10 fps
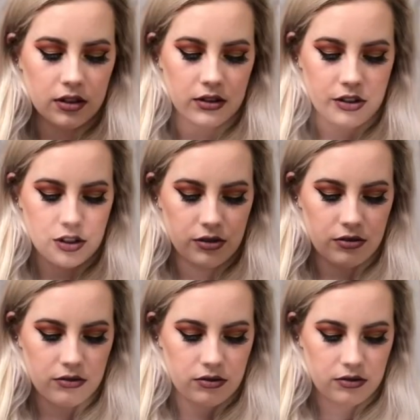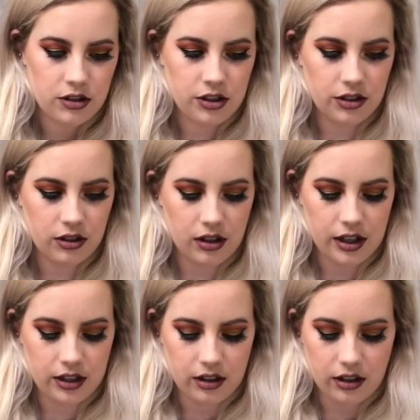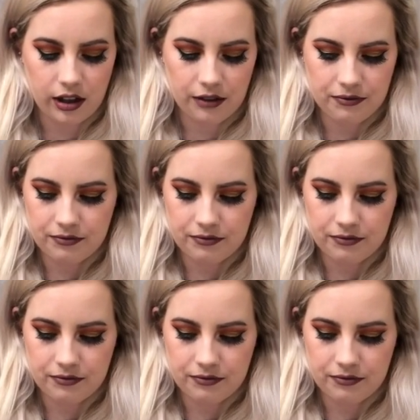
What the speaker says: Oh shoot, she's already dirty.